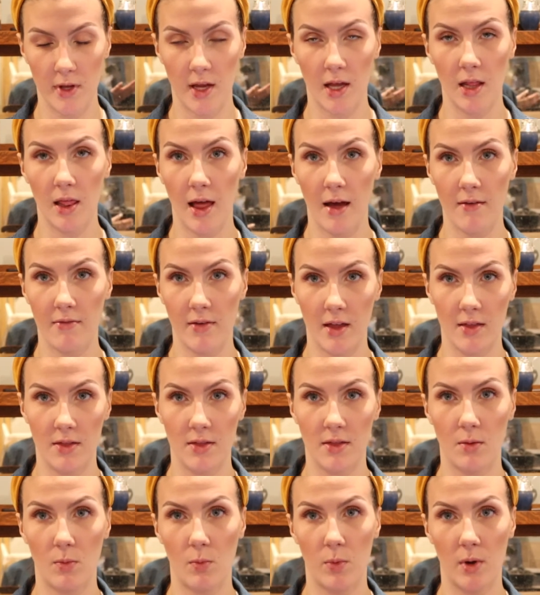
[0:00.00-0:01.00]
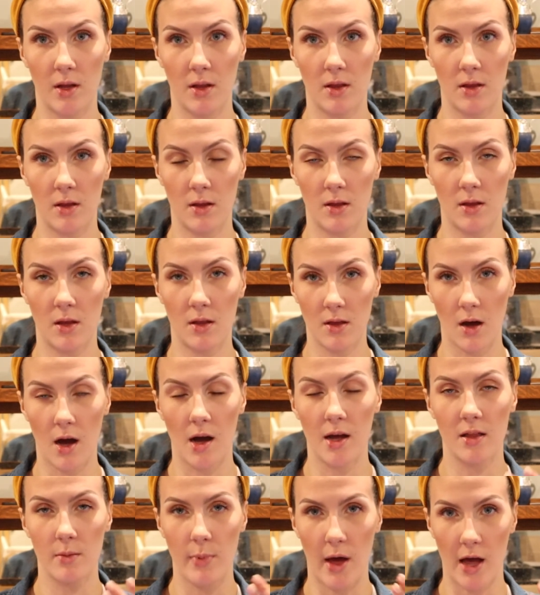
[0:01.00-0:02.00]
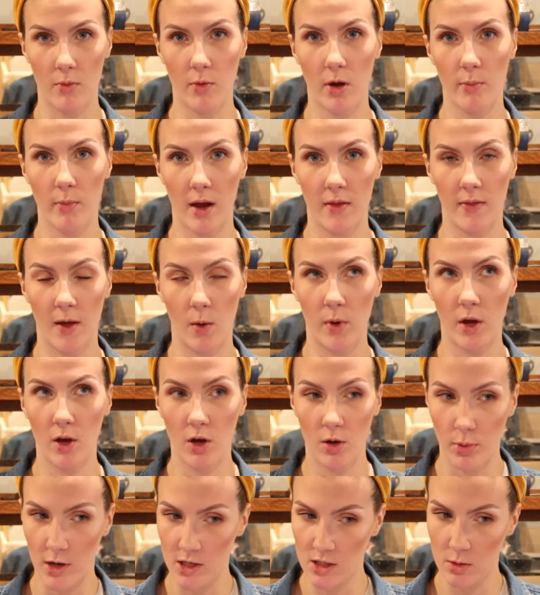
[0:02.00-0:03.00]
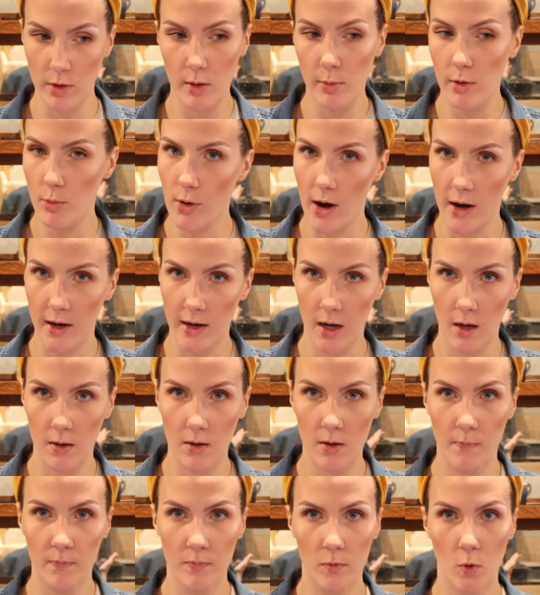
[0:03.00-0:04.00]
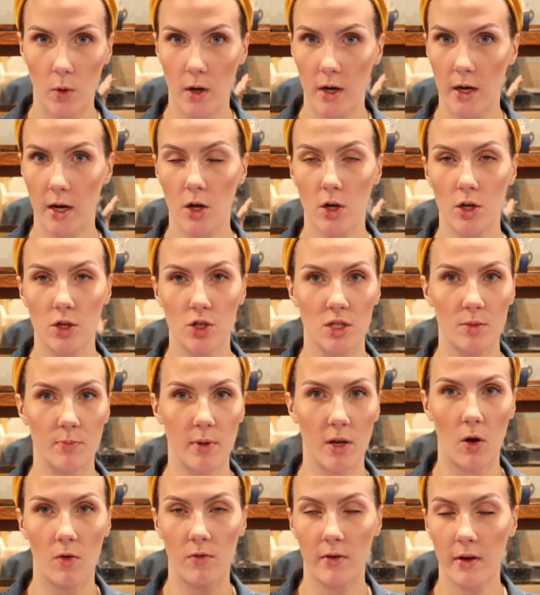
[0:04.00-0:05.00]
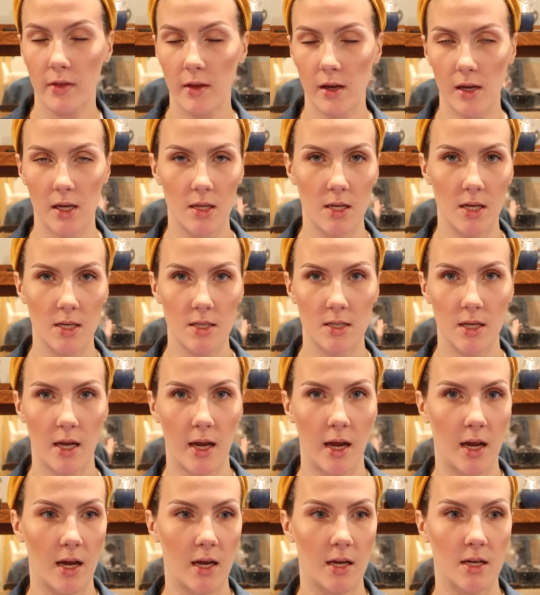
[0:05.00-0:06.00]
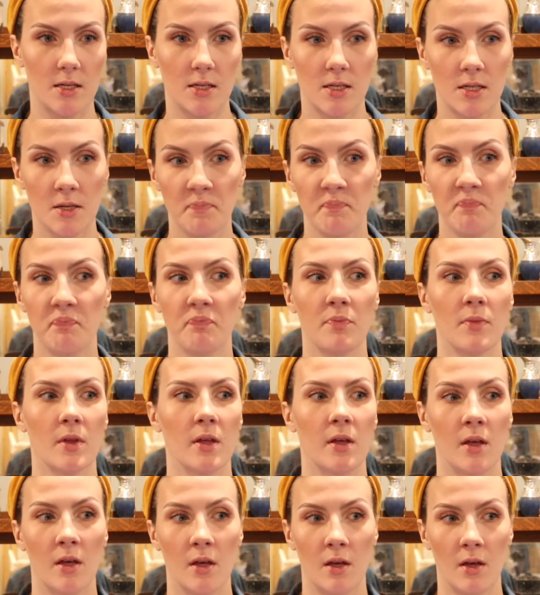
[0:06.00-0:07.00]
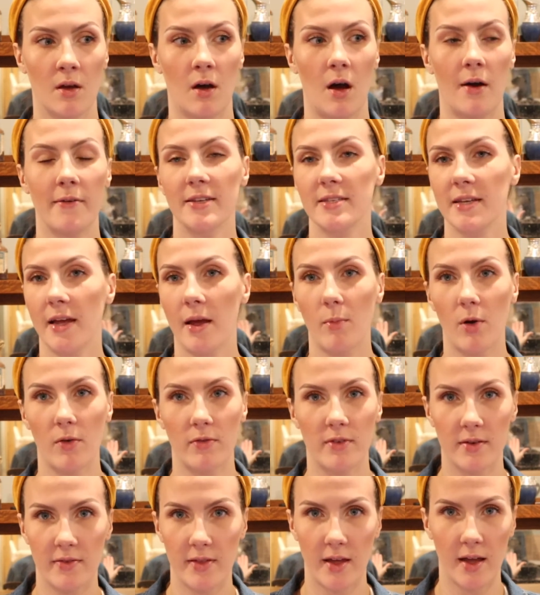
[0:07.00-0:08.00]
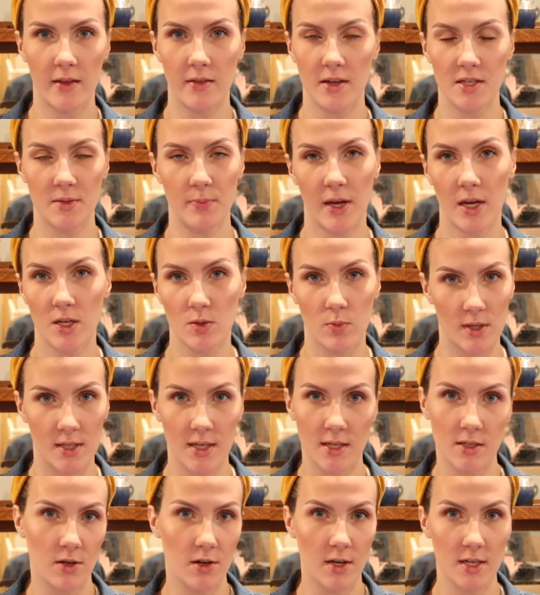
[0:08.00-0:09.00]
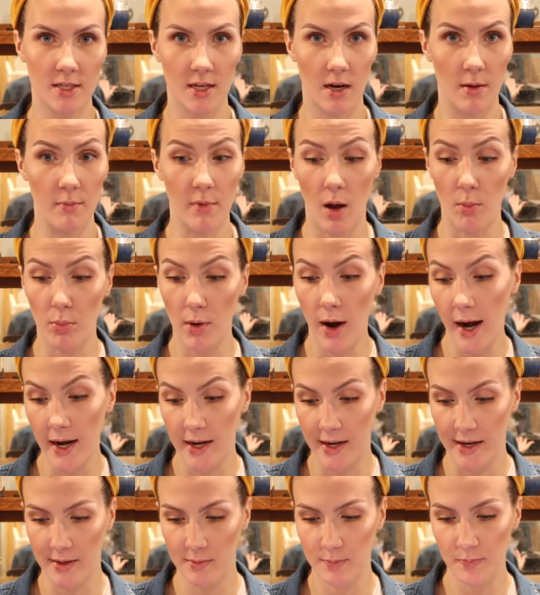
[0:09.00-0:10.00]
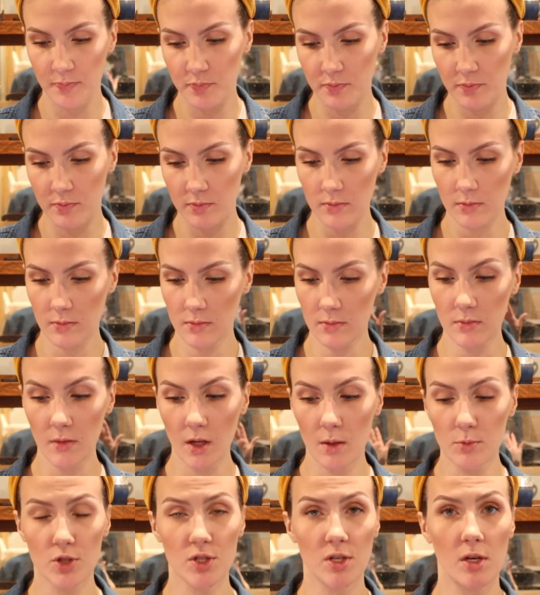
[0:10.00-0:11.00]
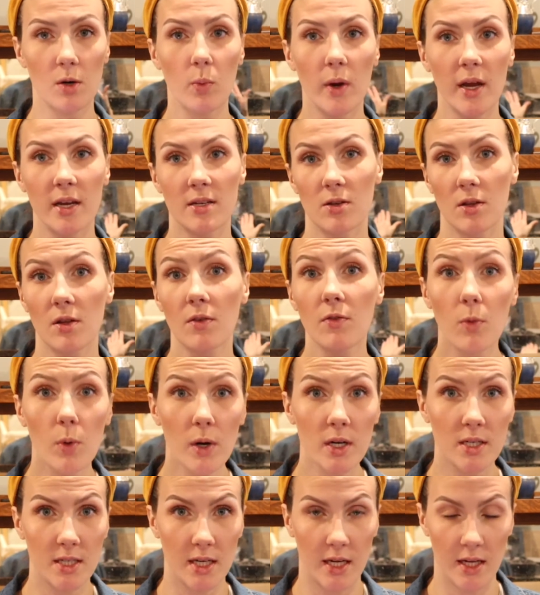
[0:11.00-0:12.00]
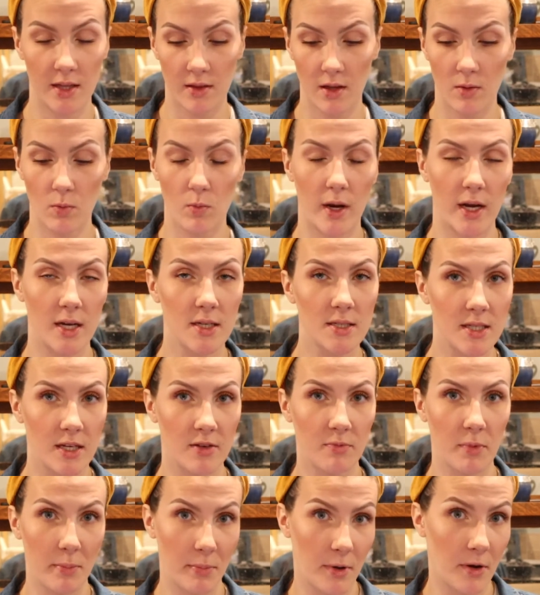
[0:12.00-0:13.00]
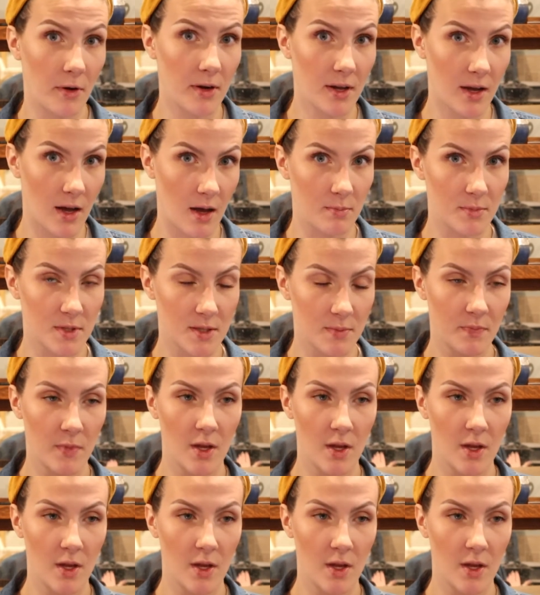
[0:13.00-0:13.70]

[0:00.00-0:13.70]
the eleventh with the thought in the back of my mind that we could possibly be pregnant, or I could just be overthinking this. And obviously I'm overthinking this because my test already said I'm not pregnant. I'm just gonna wait until the fourteenth and wait and see if my period comes.